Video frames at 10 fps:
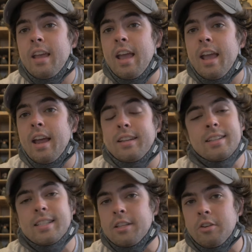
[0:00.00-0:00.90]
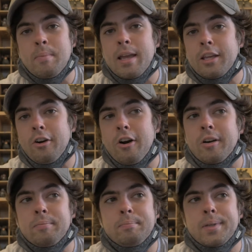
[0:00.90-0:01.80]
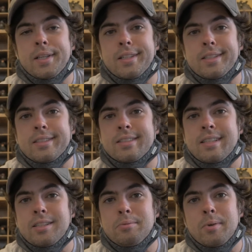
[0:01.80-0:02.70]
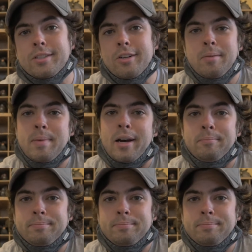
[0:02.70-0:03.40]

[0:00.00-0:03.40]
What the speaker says: and continue to make your art, because that's what it's all about.